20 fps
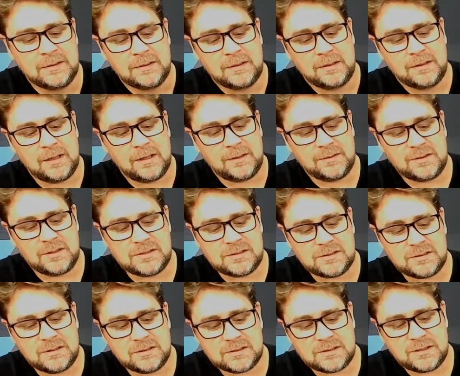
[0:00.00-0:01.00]
Now the
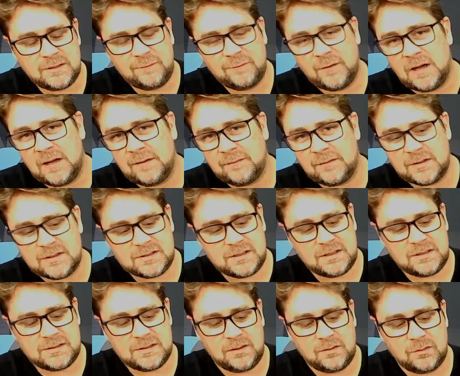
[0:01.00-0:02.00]
C5 and the
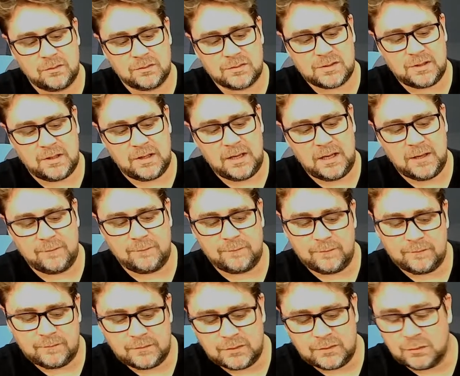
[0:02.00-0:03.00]
C10 also
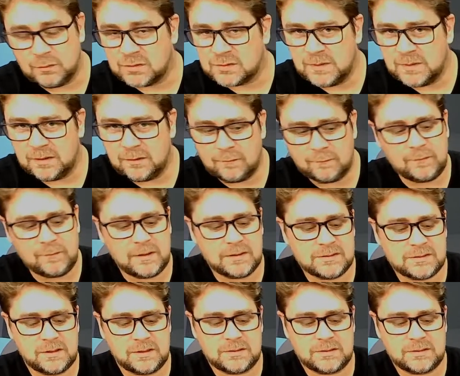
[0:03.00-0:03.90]
have USB on front,